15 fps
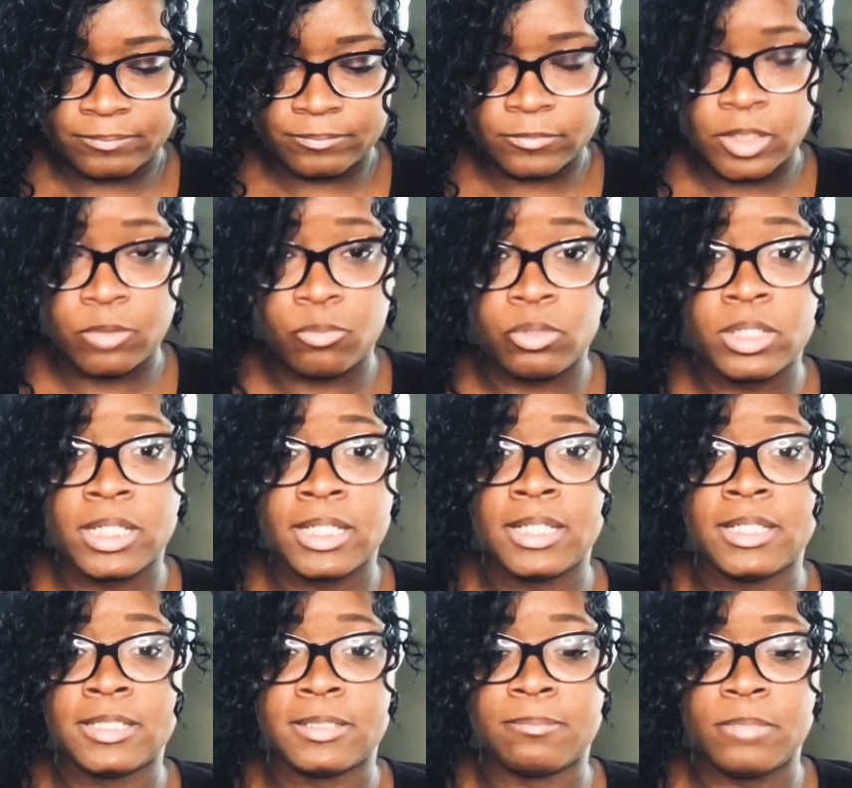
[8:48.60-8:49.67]
I want to get
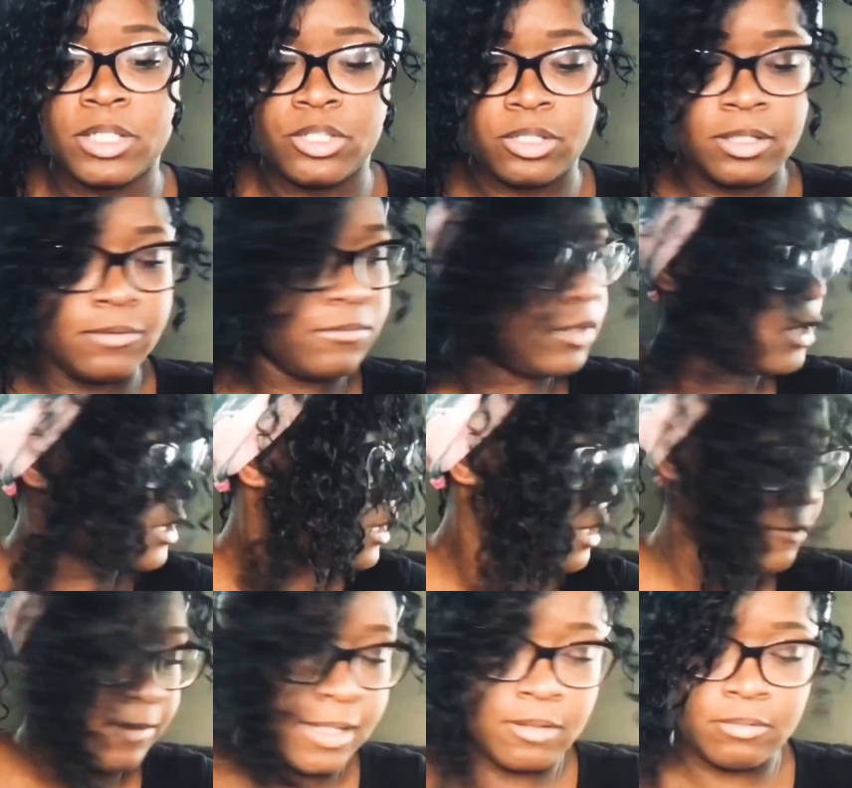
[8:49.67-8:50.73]
as much of the stuff
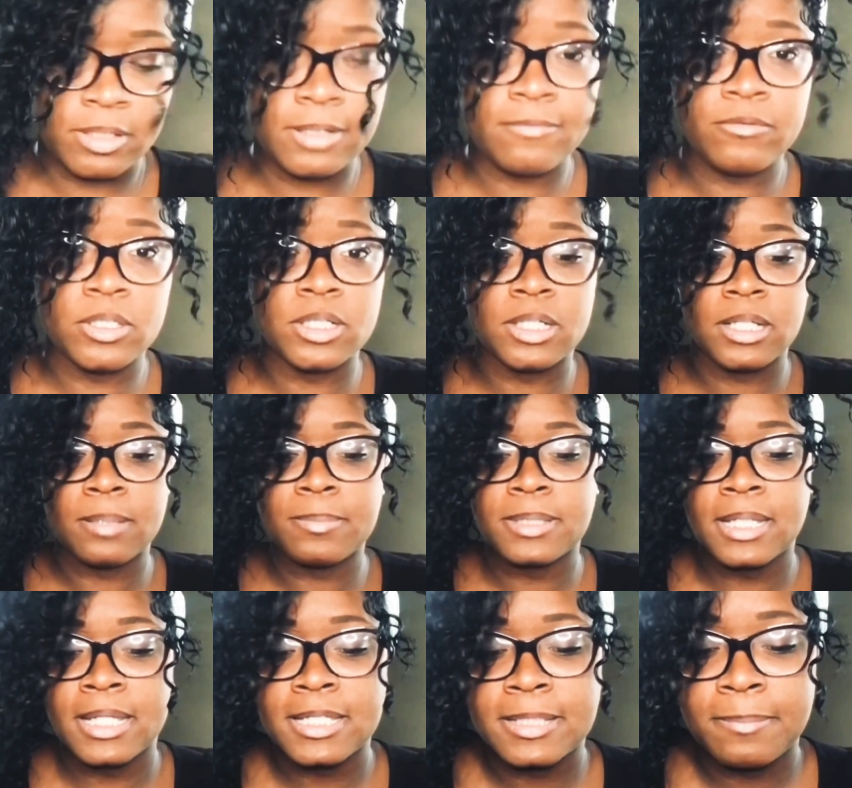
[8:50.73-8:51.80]
out of the cups
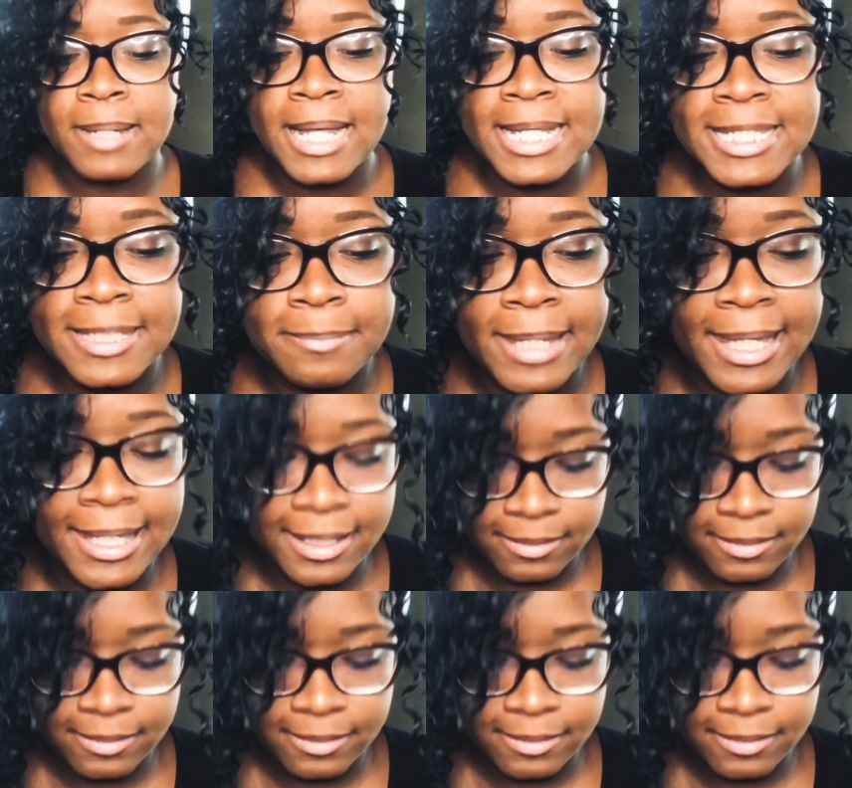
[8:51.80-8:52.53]
as possible.